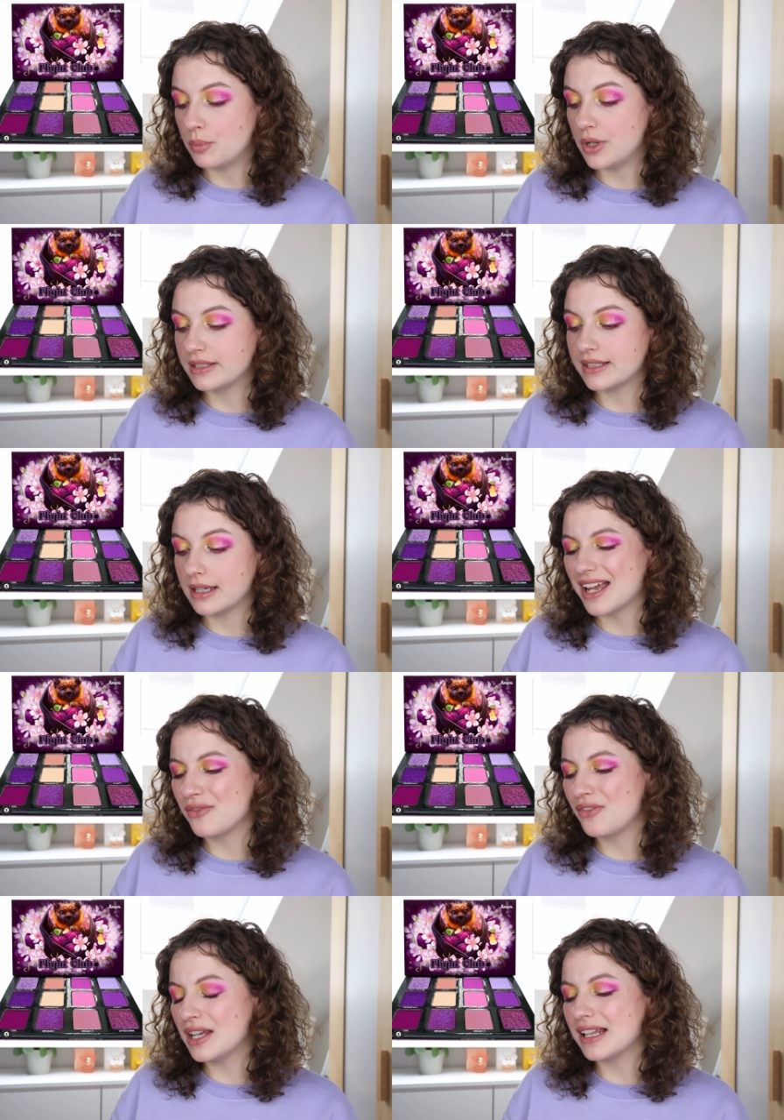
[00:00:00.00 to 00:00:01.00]
But I
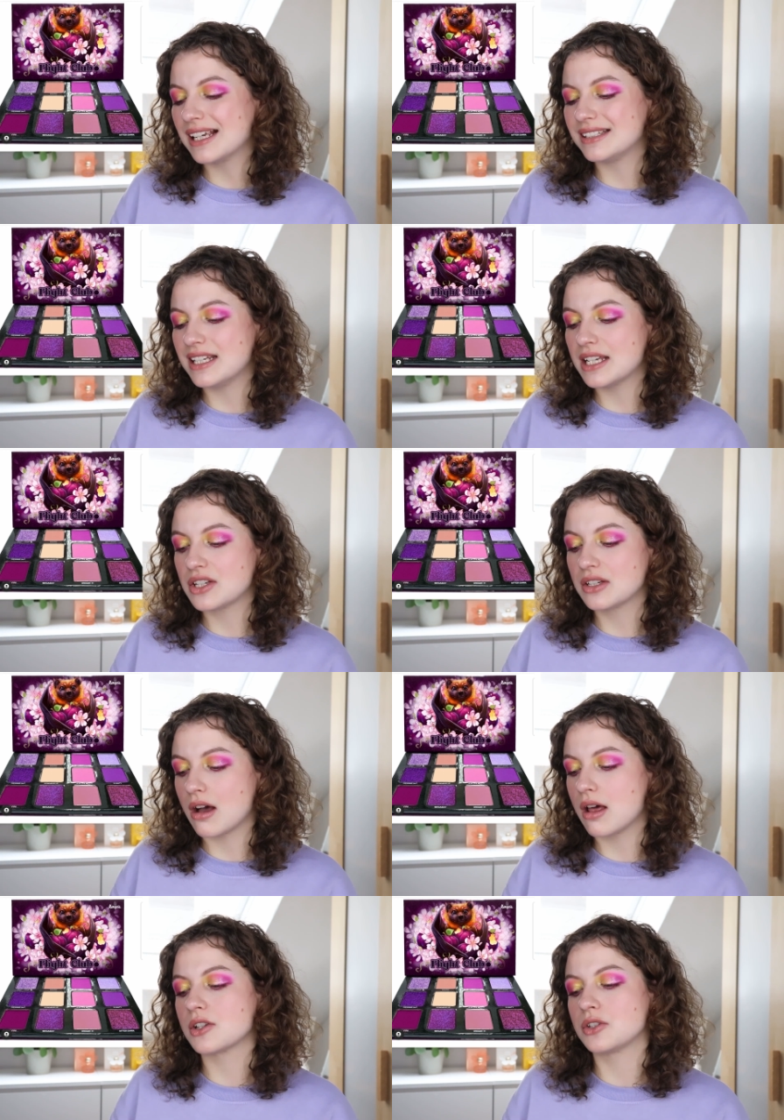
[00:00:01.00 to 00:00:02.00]
feel like this
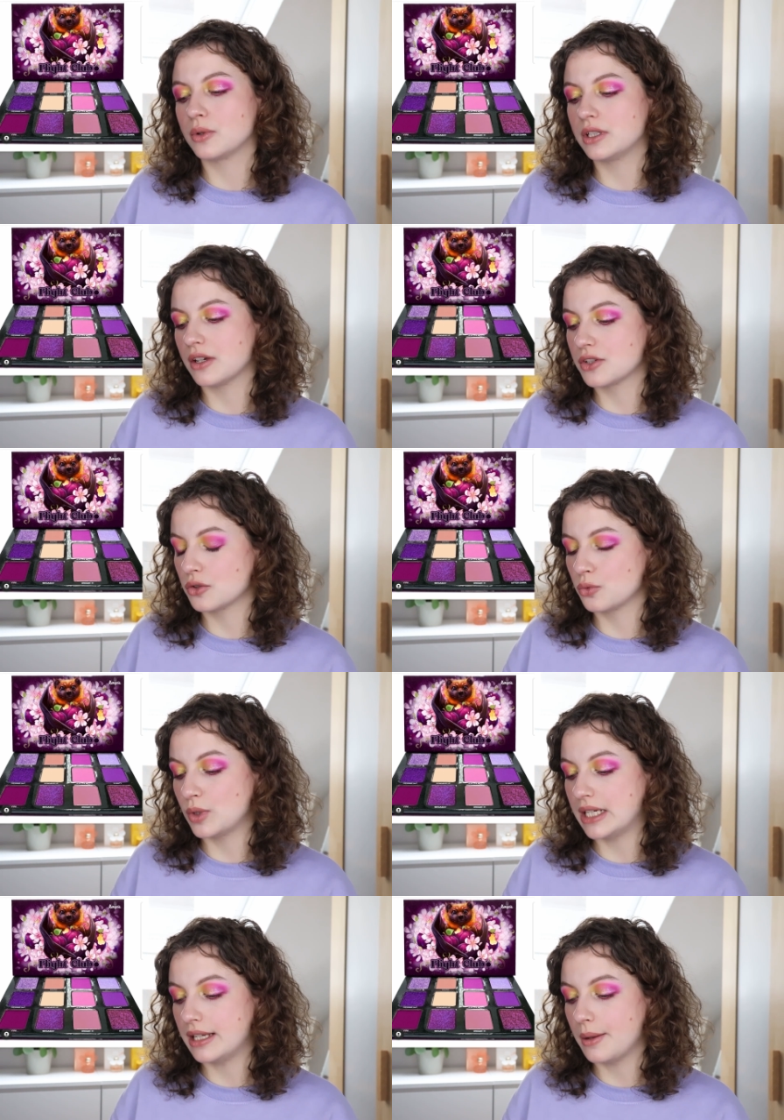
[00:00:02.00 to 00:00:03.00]
color story doesn't
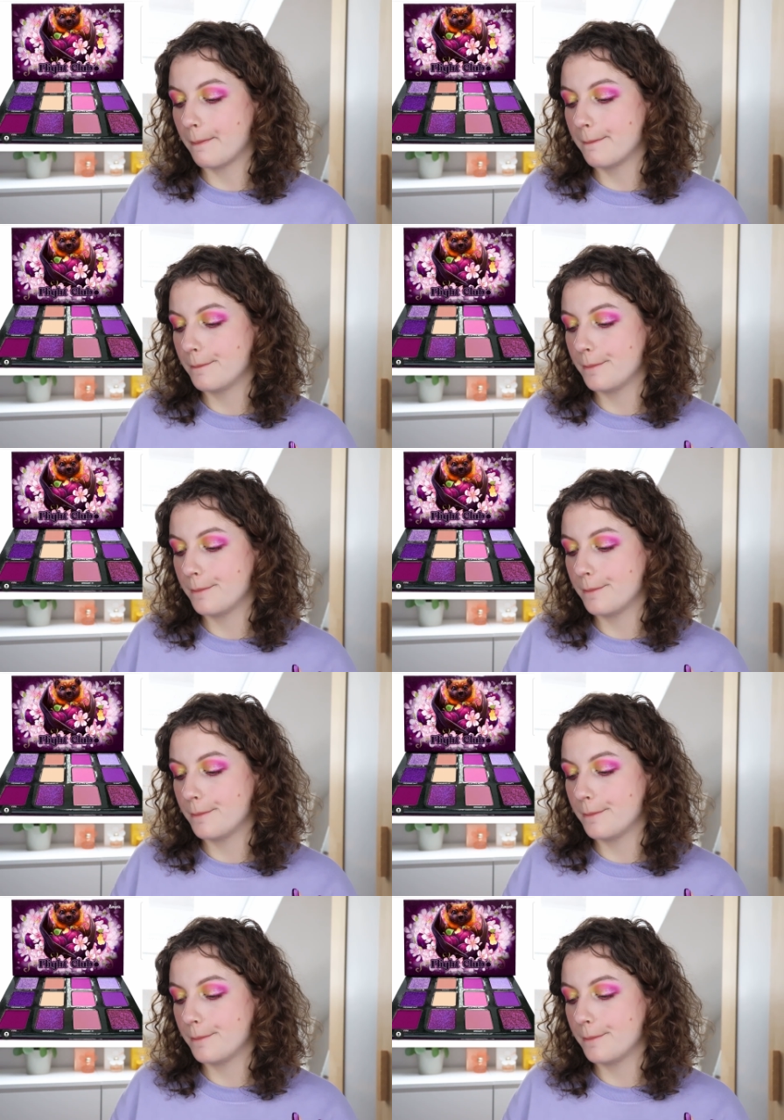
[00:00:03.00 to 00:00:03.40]
really